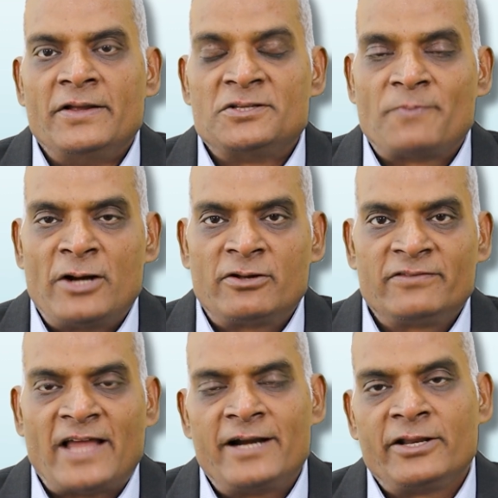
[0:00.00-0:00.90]
In spite
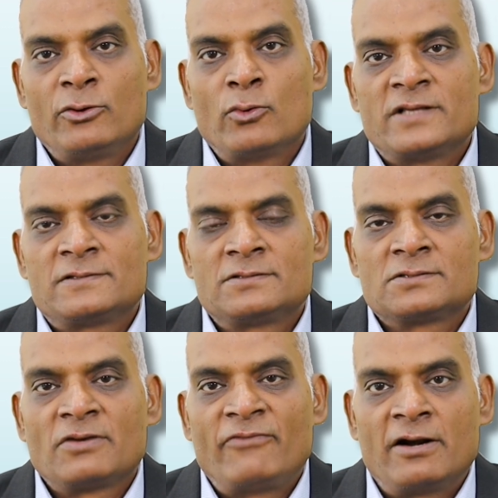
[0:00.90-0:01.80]
of that, the
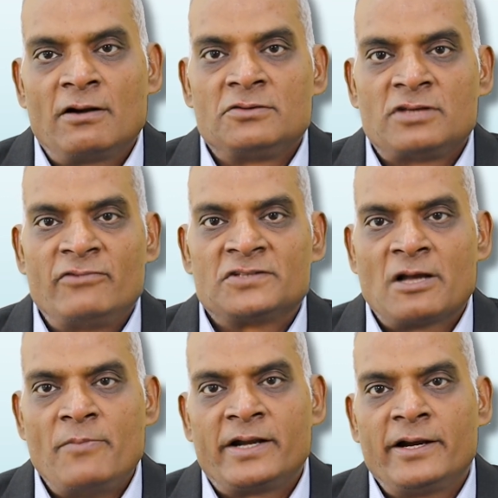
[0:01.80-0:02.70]
US Federal Reserve is
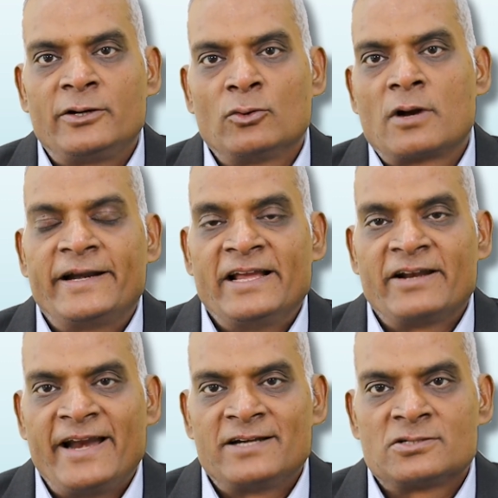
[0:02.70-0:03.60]
committed to cutting
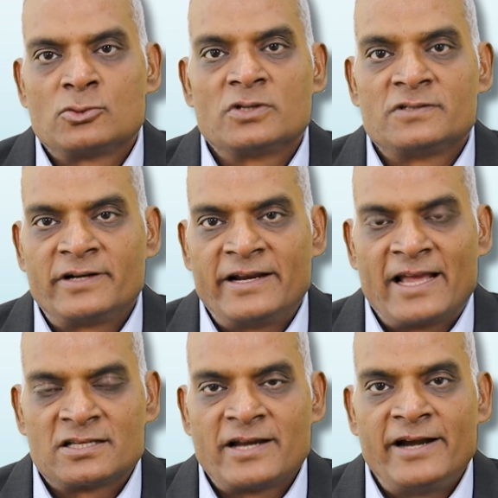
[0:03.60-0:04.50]
rates to a certain
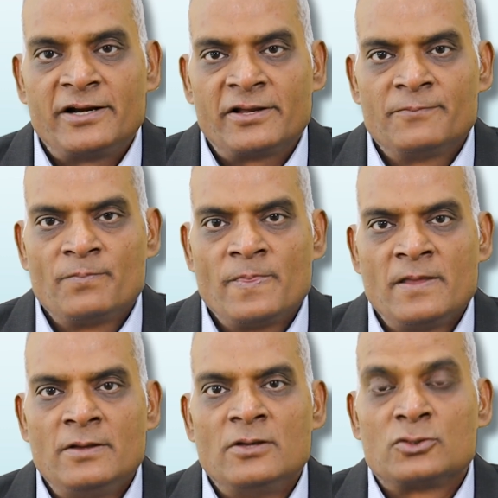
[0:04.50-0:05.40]
extent
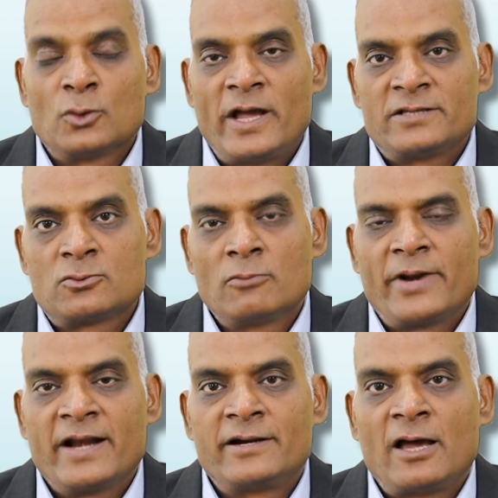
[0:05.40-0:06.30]
so as to
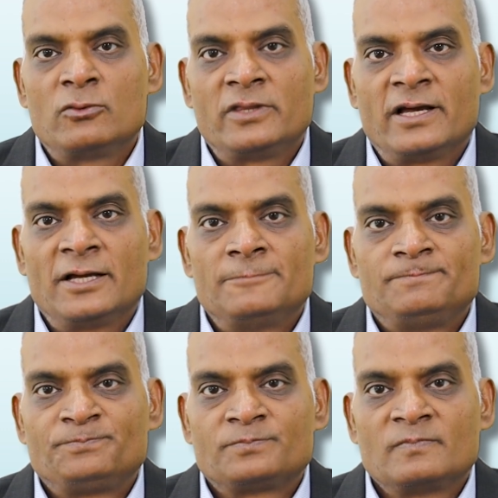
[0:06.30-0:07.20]
bring down the
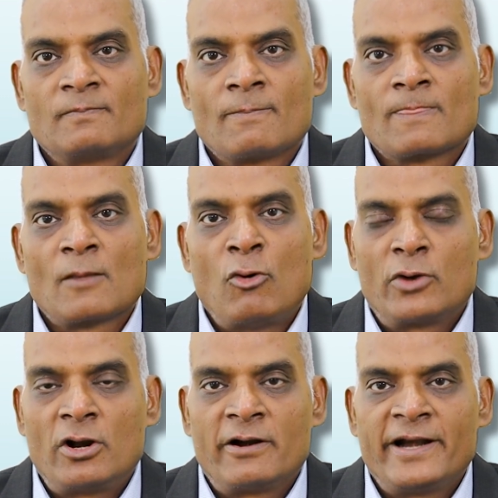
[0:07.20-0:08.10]

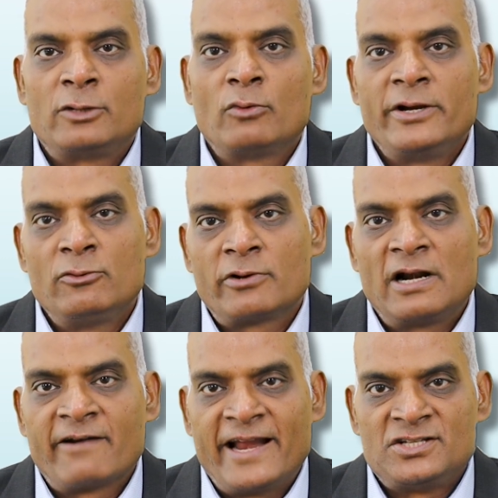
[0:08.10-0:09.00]
overall rate to a
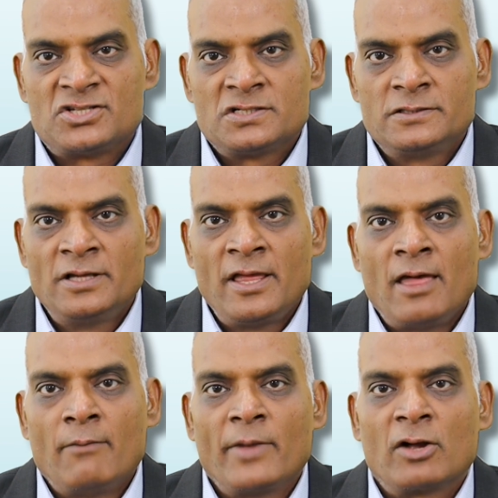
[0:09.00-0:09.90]
neutral range,
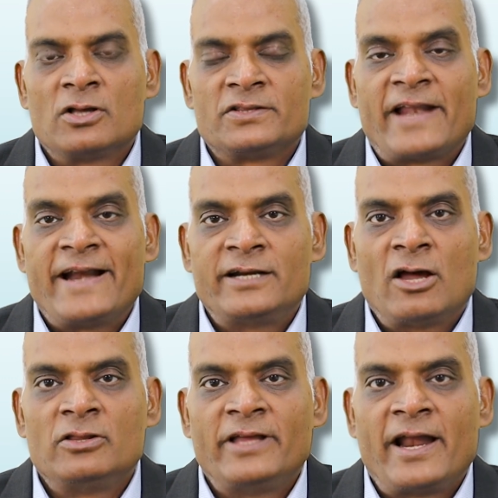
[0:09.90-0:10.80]
because right
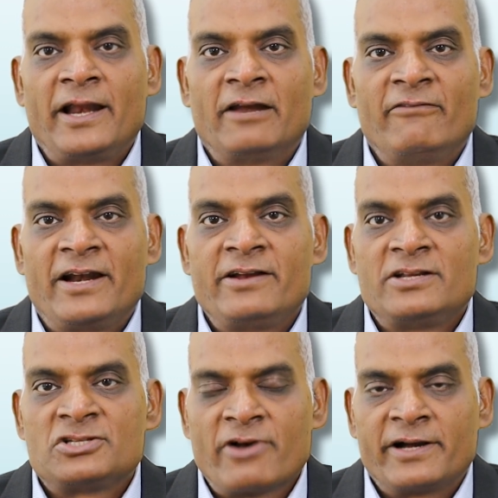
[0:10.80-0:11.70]
now they are in a very
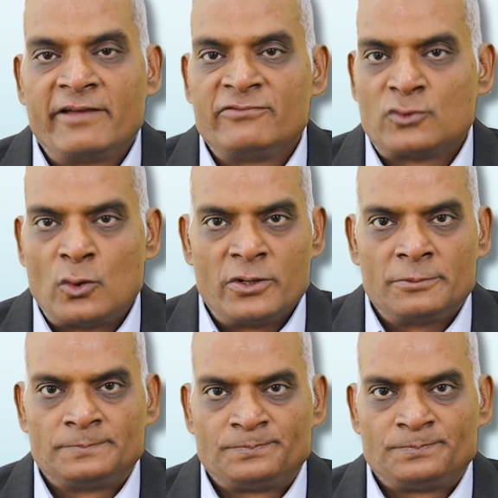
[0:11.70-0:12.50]
restrictive zone.